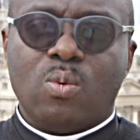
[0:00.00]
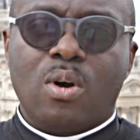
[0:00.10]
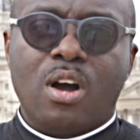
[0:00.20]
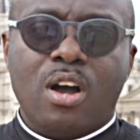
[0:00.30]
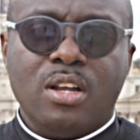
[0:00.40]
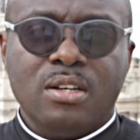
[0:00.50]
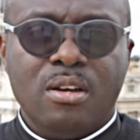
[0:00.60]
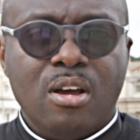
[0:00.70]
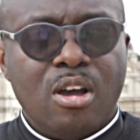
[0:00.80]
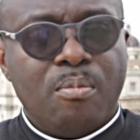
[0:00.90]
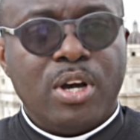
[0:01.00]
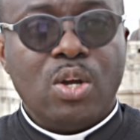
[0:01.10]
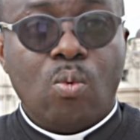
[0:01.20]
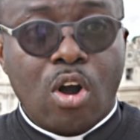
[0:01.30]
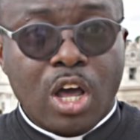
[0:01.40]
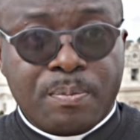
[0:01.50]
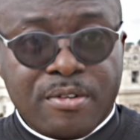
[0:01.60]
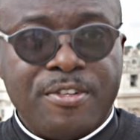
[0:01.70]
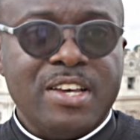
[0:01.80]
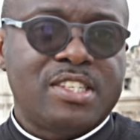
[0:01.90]
the world, but the world
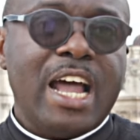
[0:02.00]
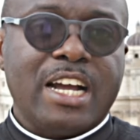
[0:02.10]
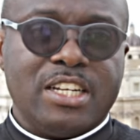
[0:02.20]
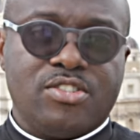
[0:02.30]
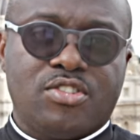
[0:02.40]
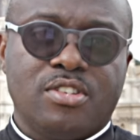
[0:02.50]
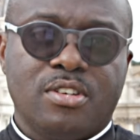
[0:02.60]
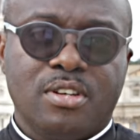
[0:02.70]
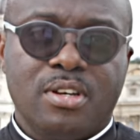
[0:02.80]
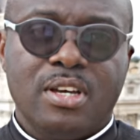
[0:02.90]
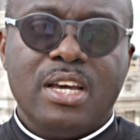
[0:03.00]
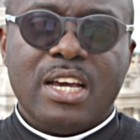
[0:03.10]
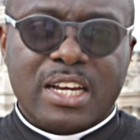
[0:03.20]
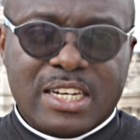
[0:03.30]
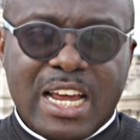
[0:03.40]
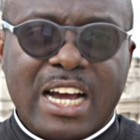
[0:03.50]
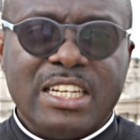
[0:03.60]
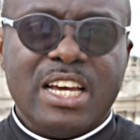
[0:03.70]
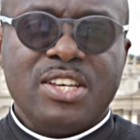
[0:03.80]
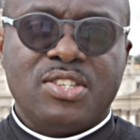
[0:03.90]
prefers darkness.
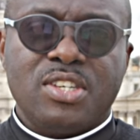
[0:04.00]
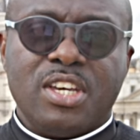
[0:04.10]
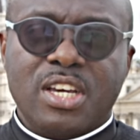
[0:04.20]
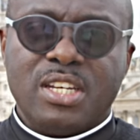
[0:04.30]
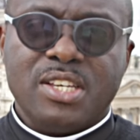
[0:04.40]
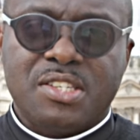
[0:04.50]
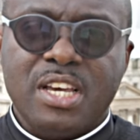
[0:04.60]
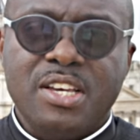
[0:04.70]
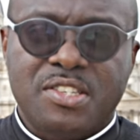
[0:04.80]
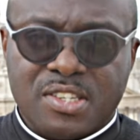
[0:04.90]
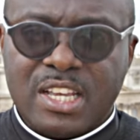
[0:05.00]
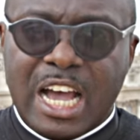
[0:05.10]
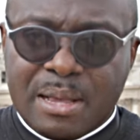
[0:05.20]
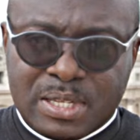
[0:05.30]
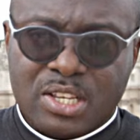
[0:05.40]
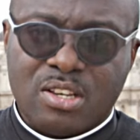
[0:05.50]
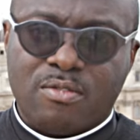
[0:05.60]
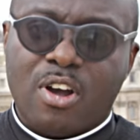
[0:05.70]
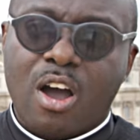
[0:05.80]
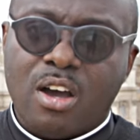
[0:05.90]
Darkness, in this sense, is the absence
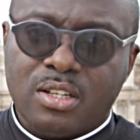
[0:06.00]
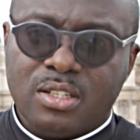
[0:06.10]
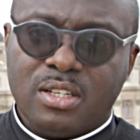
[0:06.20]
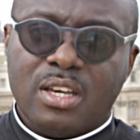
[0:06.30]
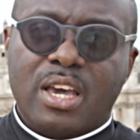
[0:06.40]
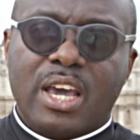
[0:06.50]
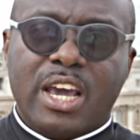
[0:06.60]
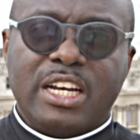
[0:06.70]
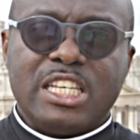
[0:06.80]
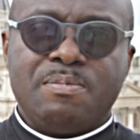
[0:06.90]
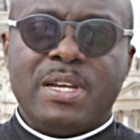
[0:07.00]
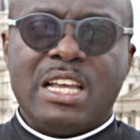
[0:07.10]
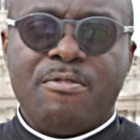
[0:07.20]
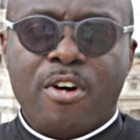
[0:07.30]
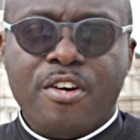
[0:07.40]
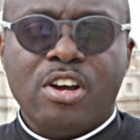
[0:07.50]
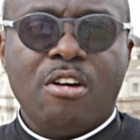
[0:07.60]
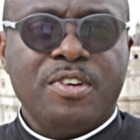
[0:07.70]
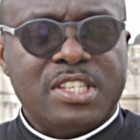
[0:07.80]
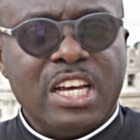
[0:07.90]
of God. It is metaphoric
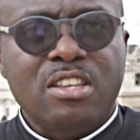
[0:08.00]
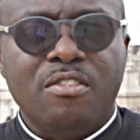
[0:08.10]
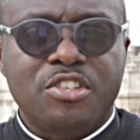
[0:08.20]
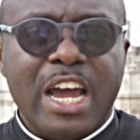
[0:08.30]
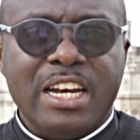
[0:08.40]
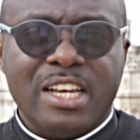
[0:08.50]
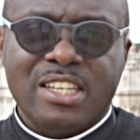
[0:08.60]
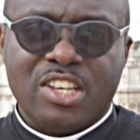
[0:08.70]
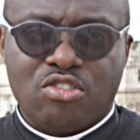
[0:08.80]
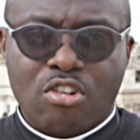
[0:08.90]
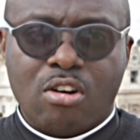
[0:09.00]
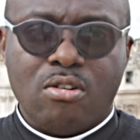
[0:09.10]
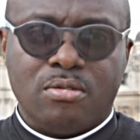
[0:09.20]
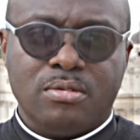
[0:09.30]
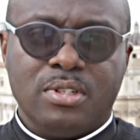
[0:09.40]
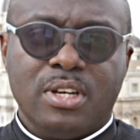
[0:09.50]
of a state of dryness and struggle,